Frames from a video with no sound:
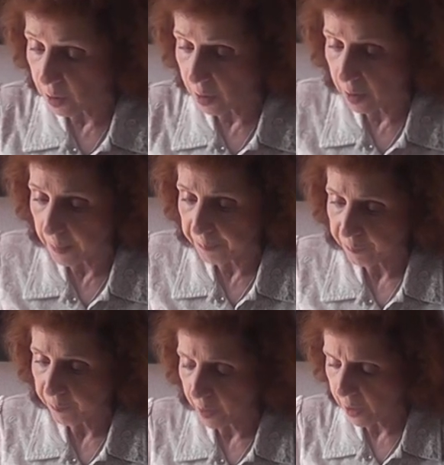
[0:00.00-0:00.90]
Um,
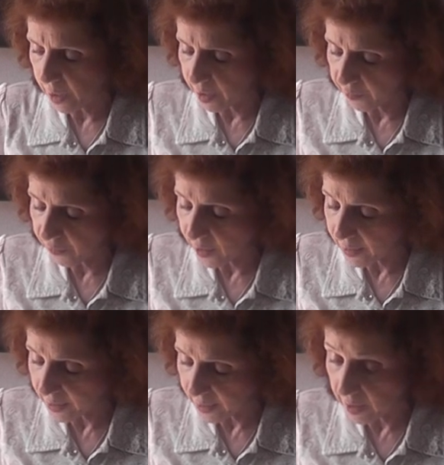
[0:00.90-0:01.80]
I gotta
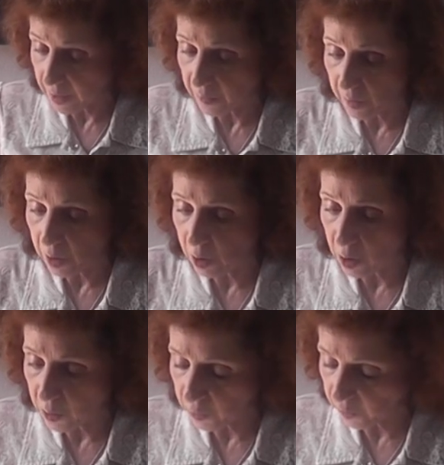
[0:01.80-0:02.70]
find it again because I
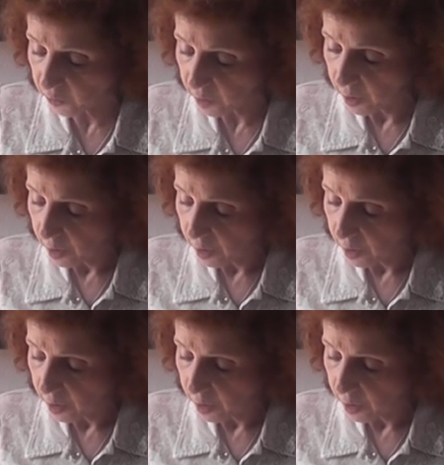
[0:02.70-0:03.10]
closed